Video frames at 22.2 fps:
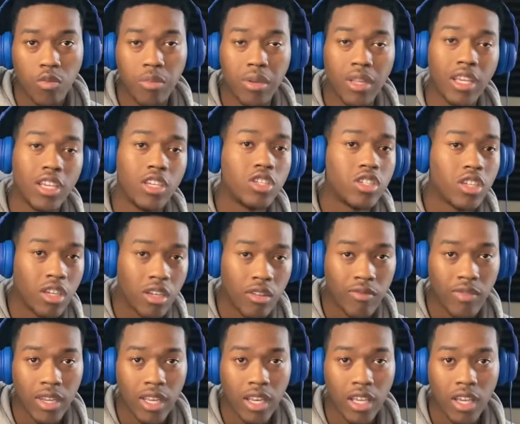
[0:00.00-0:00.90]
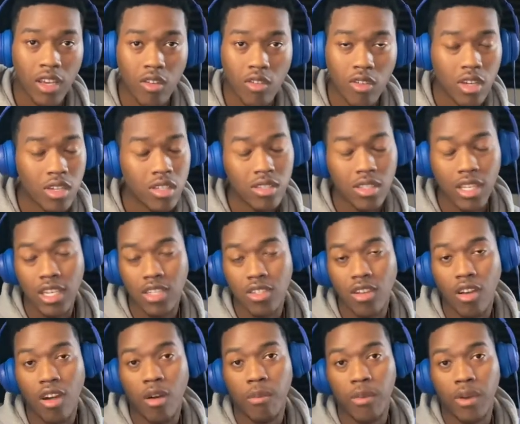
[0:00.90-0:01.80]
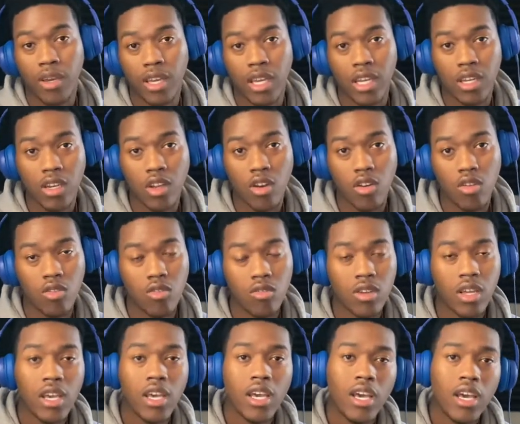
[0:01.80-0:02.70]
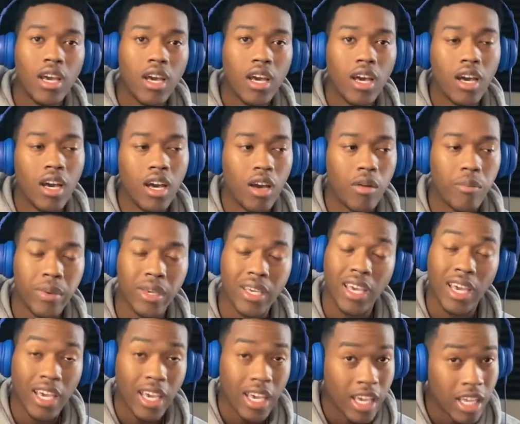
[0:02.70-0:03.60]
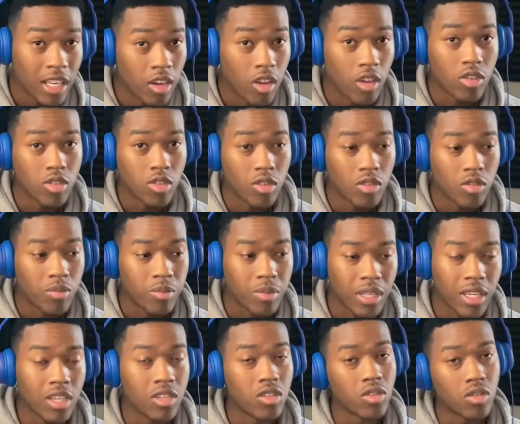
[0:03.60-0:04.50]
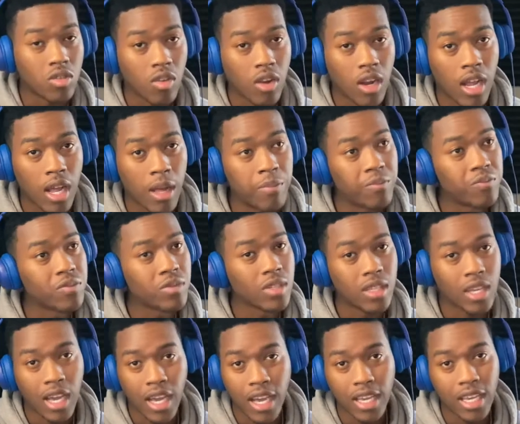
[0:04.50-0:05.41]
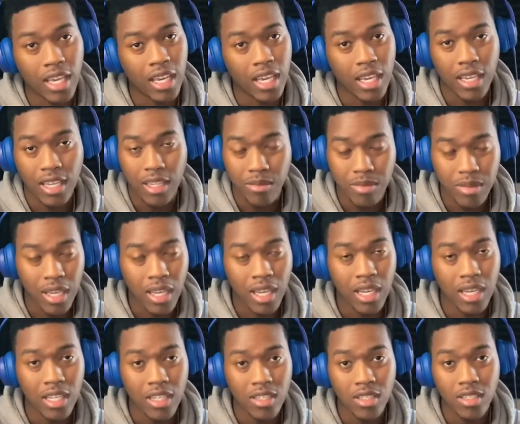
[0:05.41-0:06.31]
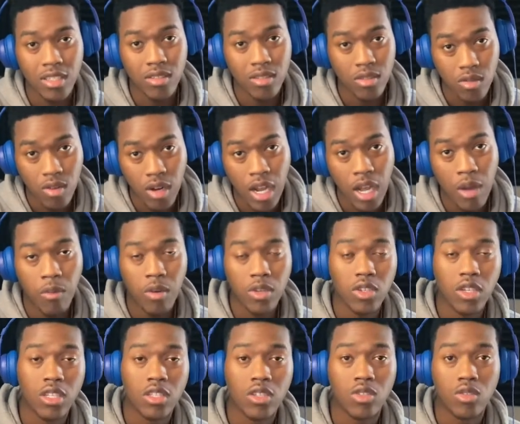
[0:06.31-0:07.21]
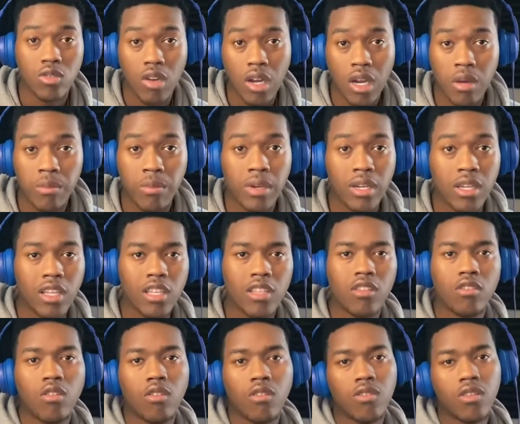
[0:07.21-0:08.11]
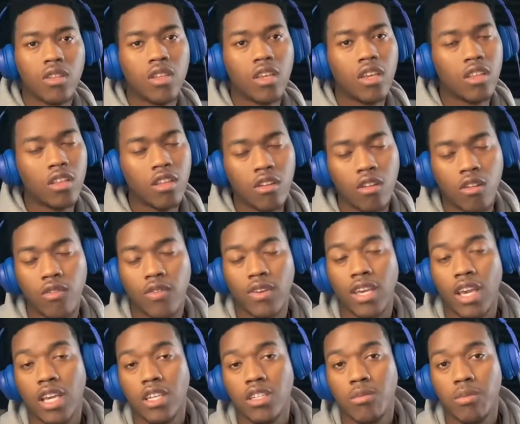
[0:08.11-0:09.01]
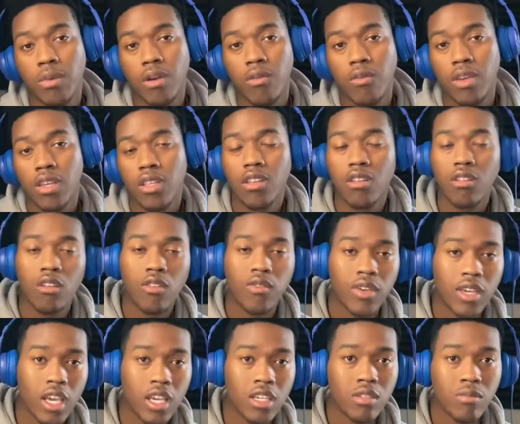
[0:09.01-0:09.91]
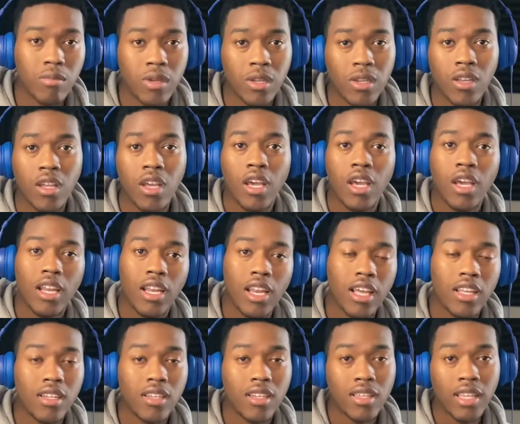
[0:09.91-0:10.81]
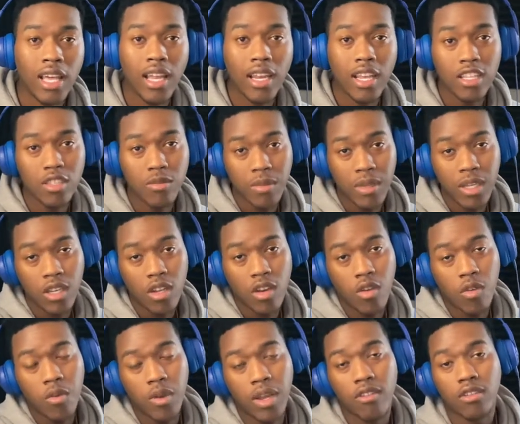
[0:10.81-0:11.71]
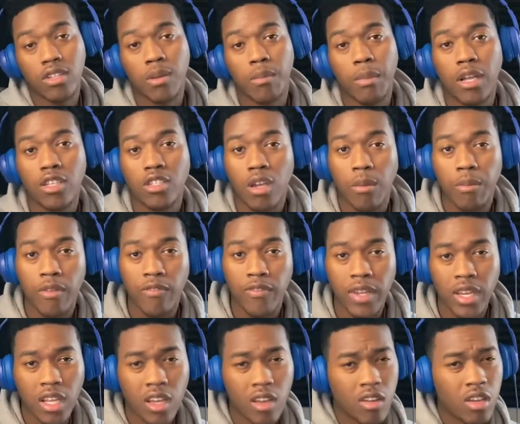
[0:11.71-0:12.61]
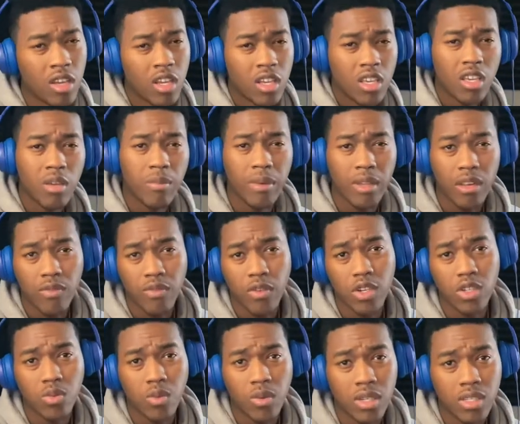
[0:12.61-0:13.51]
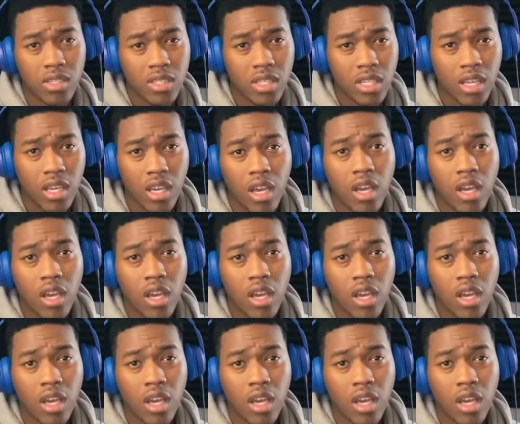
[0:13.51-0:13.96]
Please share the video because that's all I'm gonna get known. Uh, but yeah, and also please subscribe. I can't keep saying this. Subscribe. Once you hit the subscribe button, hit the no- hit the notification button. When you hit the notification button, that that lets me know when every time I drop a video, you be the first one to see it.